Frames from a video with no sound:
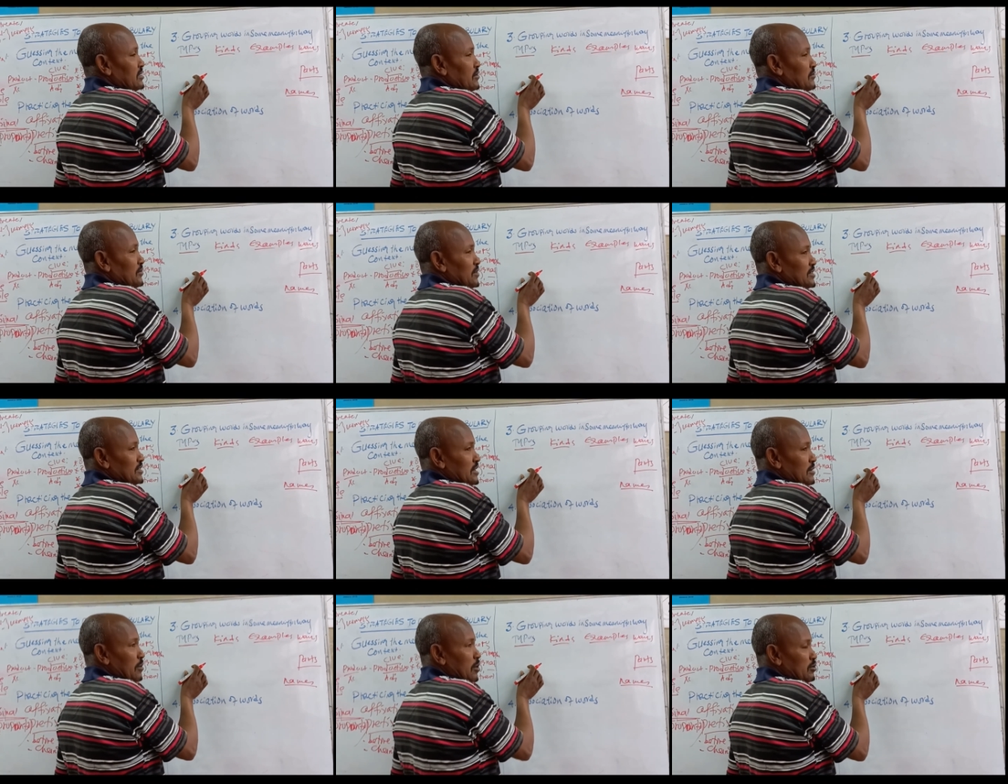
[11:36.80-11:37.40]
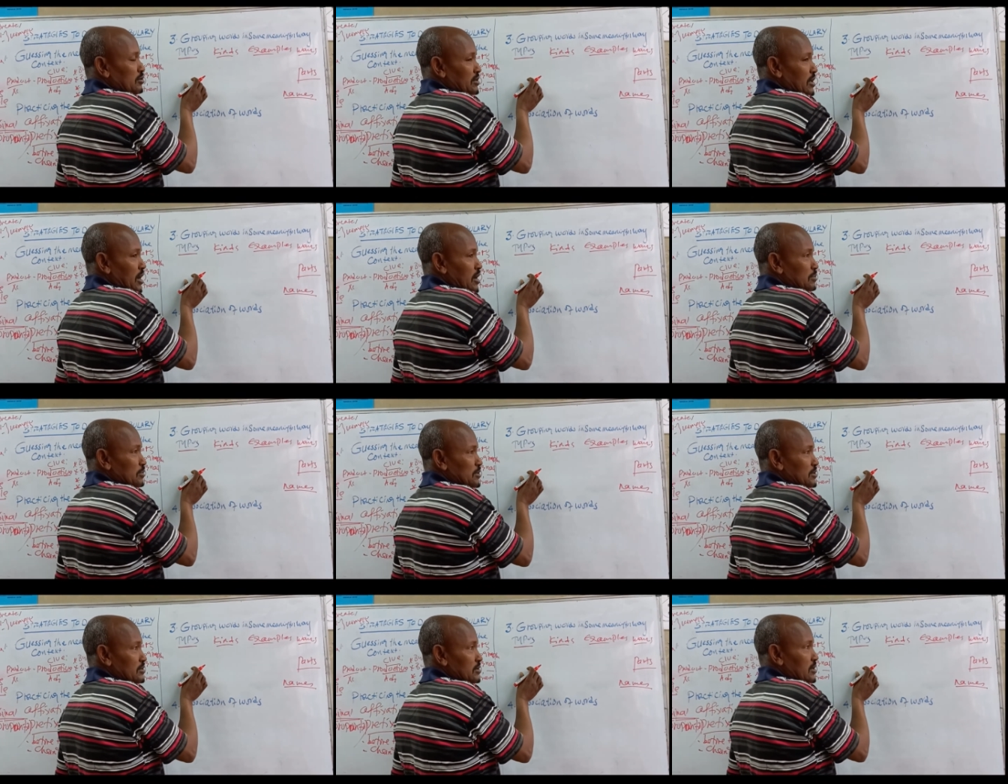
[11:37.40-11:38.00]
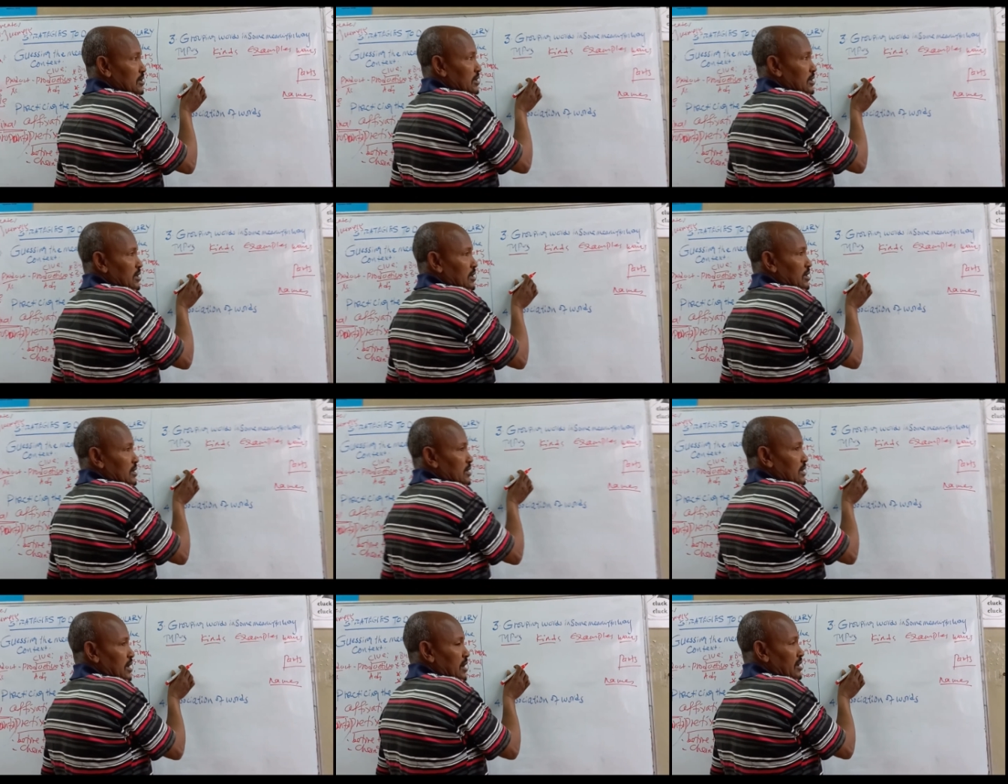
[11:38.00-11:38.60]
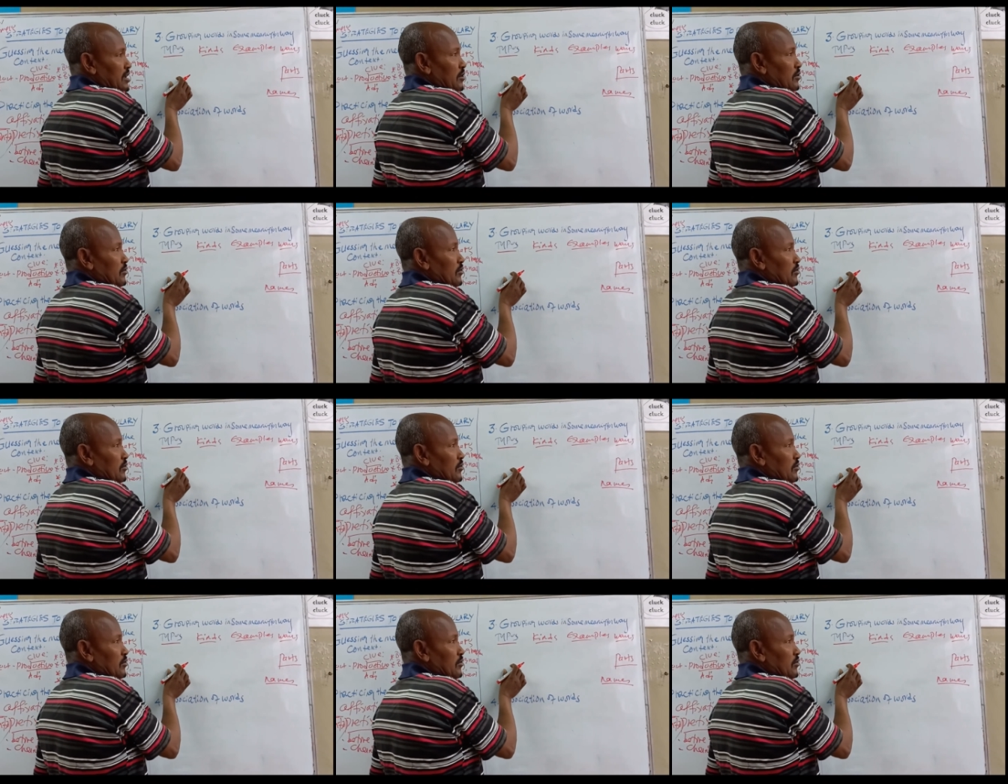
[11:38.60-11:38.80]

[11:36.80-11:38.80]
refers about types. Yeah,